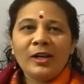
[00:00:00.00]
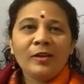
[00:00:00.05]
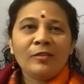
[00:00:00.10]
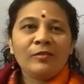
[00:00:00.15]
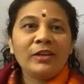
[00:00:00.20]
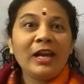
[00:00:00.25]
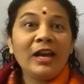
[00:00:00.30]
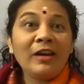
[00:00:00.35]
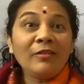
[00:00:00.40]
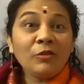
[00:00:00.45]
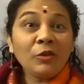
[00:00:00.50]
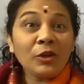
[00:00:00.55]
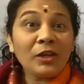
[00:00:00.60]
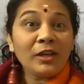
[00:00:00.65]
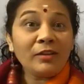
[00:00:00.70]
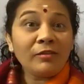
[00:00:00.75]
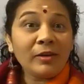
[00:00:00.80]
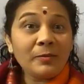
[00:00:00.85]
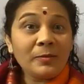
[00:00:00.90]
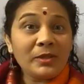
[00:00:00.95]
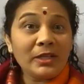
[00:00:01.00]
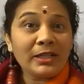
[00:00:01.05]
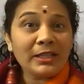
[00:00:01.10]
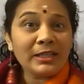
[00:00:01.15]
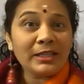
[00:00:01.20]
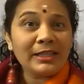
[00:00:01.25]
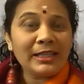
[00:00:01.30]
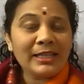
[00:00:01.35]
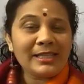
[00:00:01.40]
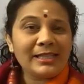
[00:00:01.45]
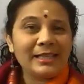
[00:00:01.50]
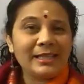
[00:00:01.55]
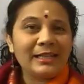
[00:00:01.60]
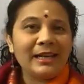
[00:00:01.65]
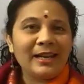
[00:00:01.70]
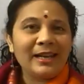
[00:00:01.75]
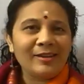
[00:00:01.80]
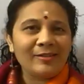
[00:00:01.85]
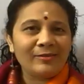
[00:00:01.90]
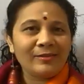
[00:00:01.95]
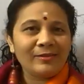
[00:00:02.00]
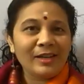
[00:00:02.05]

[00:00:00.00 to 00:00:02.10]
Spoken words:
we have to give up certain things in life